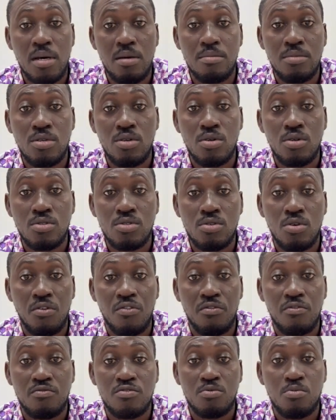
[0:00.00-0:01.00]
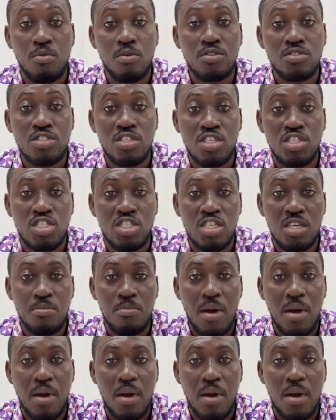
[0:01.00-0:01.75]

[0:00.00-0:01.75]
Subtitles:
because of sponsorship,